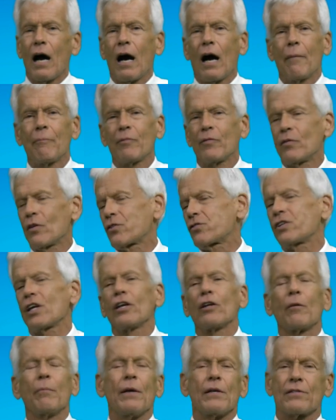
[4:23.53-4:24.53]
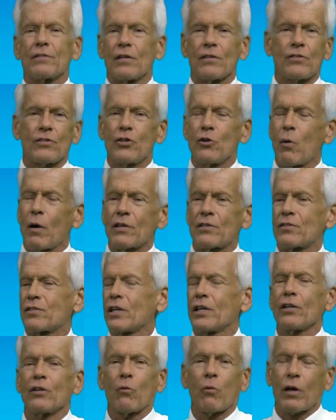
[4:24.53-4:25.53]
In the steel business, U.S.
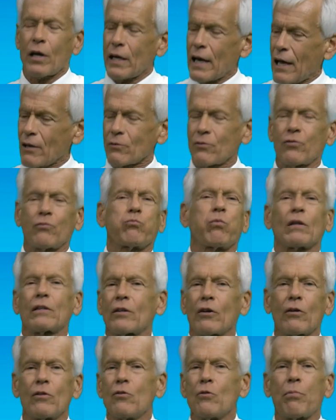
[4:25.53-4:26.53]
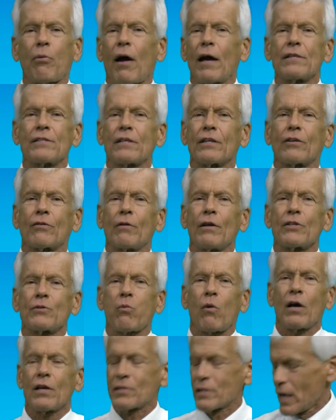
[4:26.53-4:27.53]
Steel would announce what their new price increase
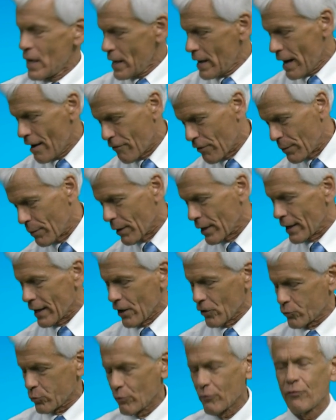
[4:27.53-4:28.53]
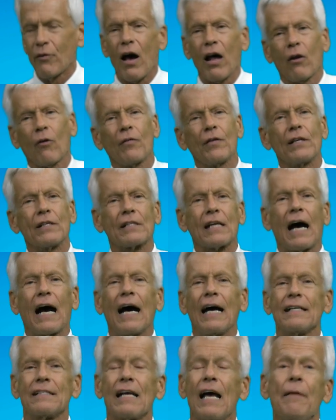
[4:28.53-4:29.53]
was. Everybody else would follow these
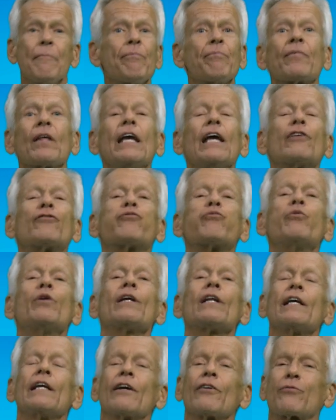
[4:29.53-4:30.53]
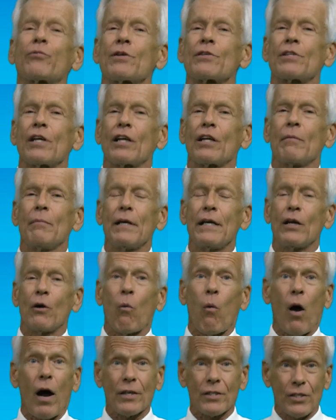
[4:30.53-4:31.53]
guys. It's really interesting to me to
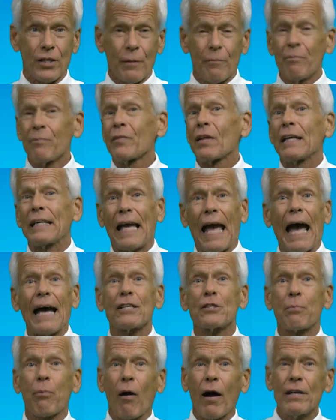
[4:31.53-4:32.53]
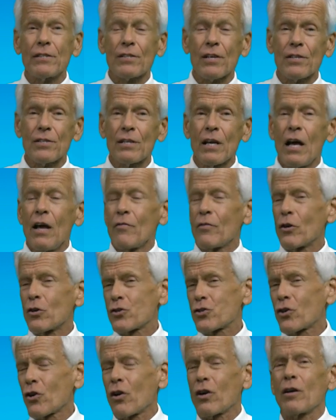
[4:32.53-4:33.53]
watch gas prices. There's
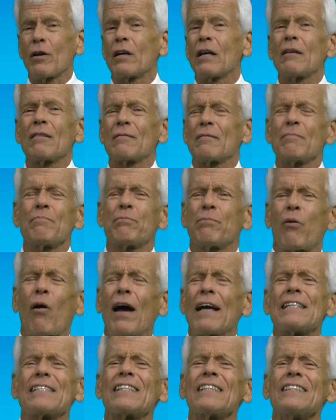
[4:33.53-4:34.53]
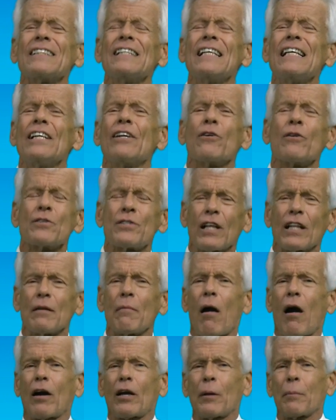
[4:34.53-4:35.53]
certain price leaders in the
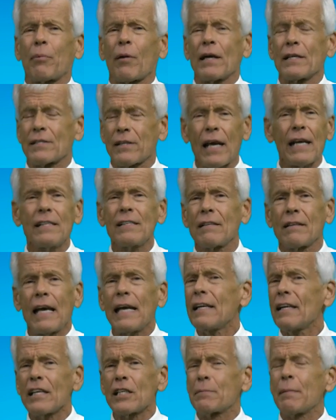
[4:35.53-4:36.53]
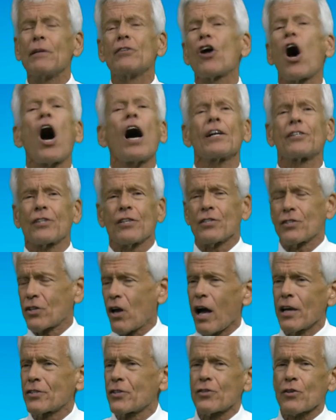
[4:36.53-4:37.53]
marketplace. Lately it's been Dodges.
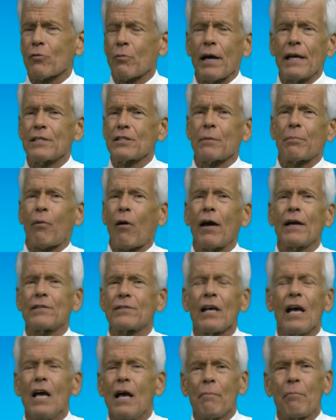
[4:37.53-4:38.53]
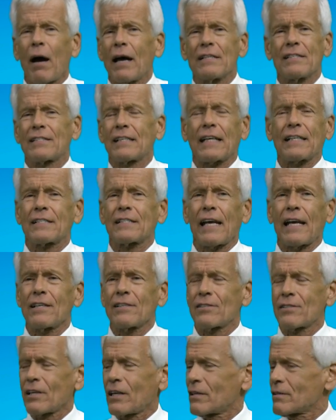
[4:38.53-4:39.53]
Dodges will raise the price by 6
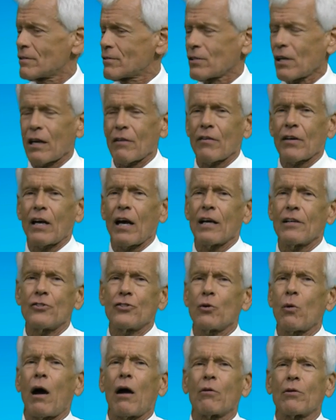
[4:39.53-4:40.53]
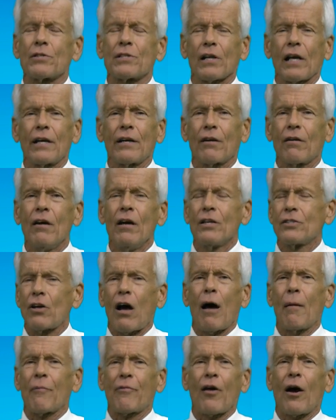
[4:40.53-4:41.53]
cents, and son of a gun, 2 hours later,
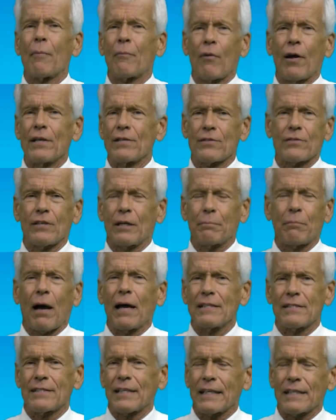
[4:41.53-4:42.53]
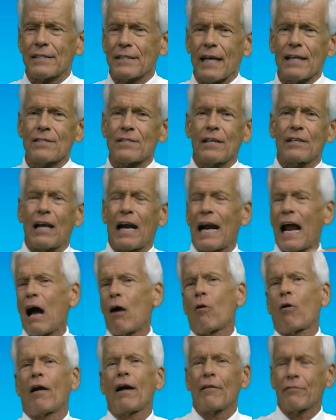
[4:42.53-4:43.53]
Tom Thumb raises it by 6 cents, and an
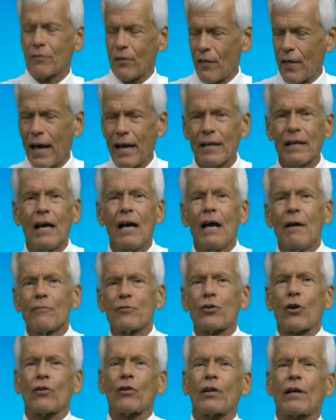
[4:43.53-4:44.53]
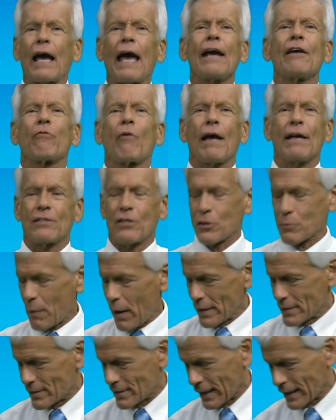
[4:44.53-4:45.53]
hour after that, Circle K raises
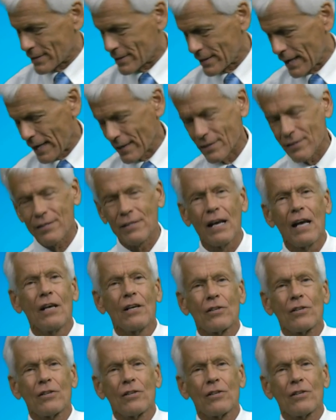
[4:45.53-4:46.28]
by 6 cents.